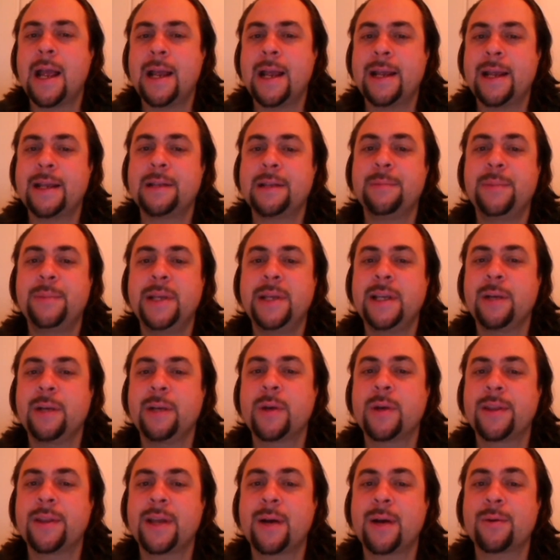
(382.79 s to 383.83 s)
and being
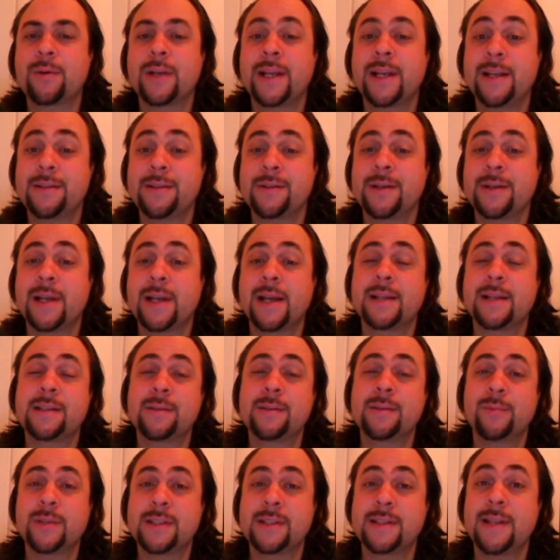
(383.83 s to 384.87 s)
without internet
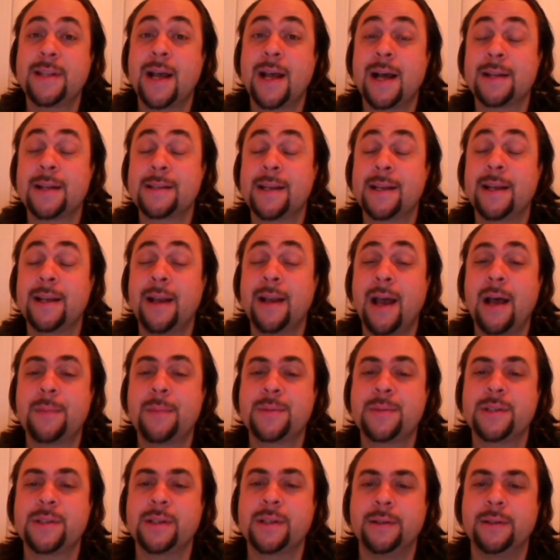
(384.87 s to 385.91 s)
was not an
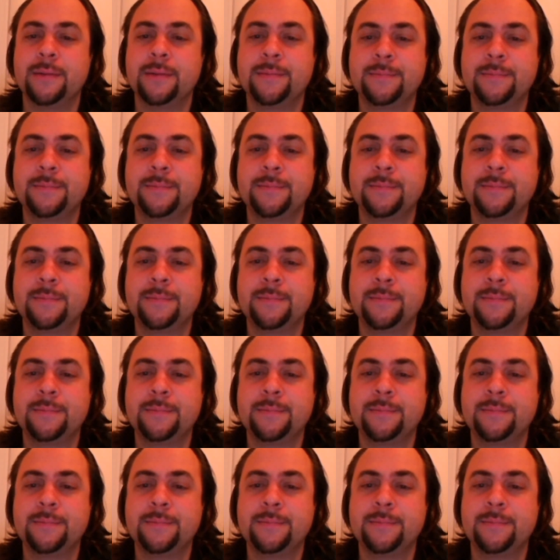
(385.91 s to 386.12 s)
option.